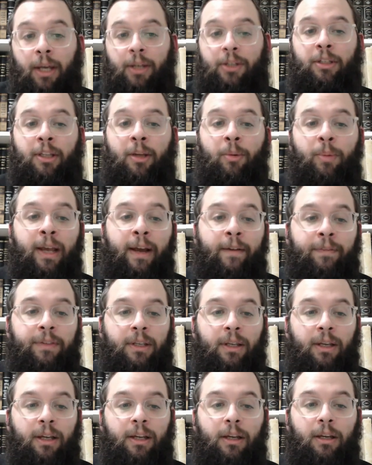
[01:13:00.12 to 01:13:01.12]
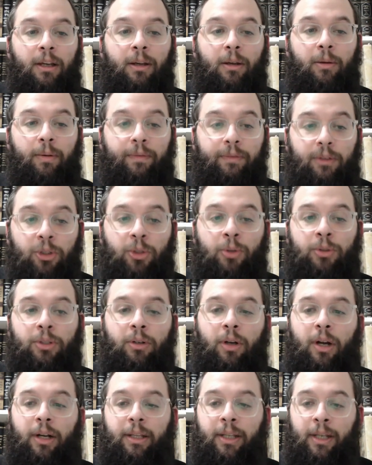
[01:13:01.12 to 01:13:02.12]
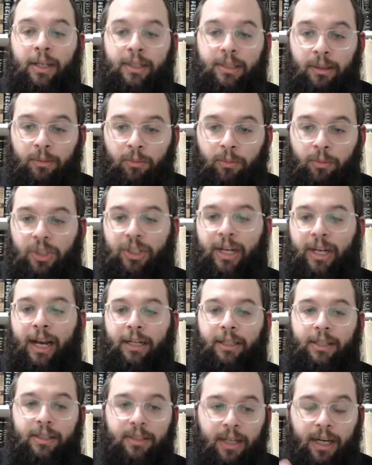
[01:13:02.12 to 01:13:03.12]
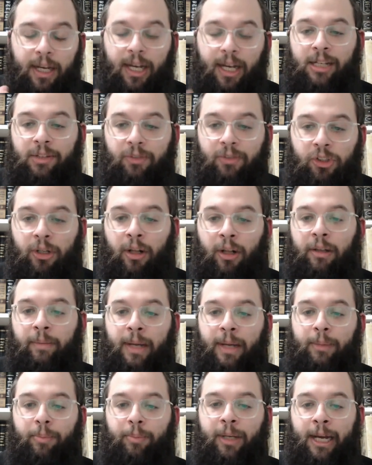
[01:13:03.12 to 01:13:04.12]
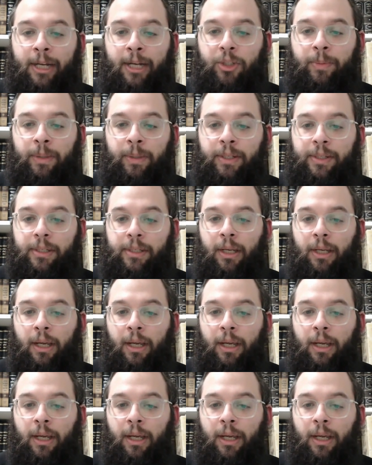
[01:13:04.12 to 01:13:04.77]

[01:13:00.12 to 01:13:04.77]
then we have to choose a Ruchnius and reject and say, Chas v'shalom, not the Gashmias.